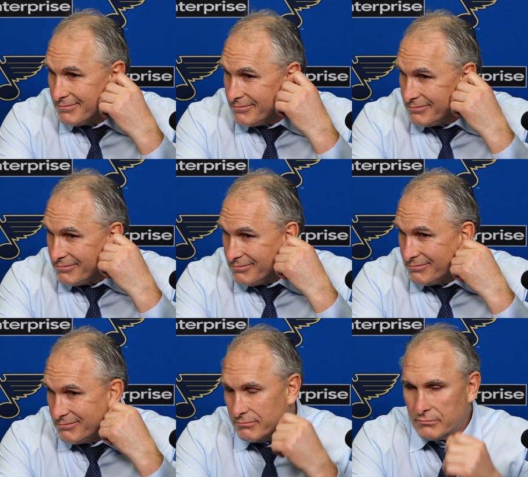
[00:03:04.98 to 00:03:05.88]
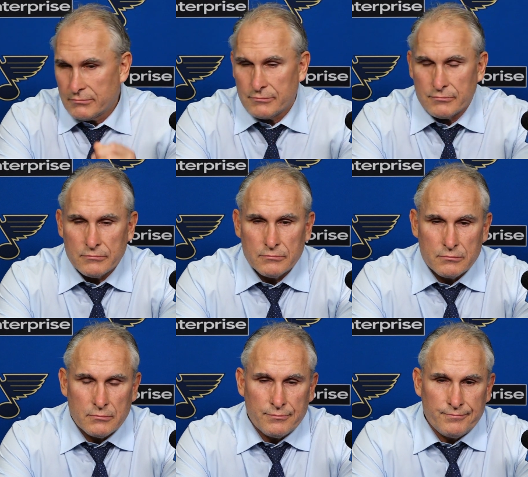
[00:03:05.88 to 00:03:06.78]

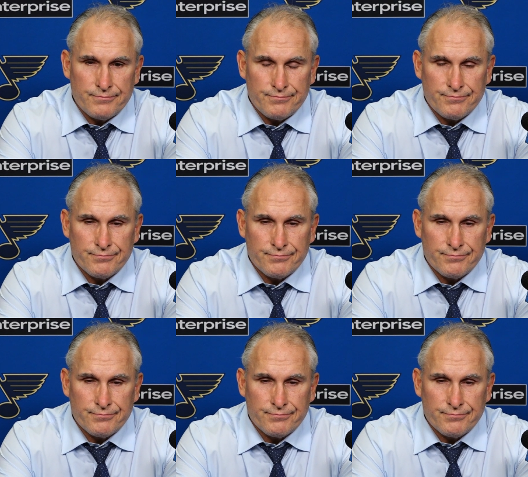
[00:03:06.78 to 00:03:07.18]
No one is speaking in this clip.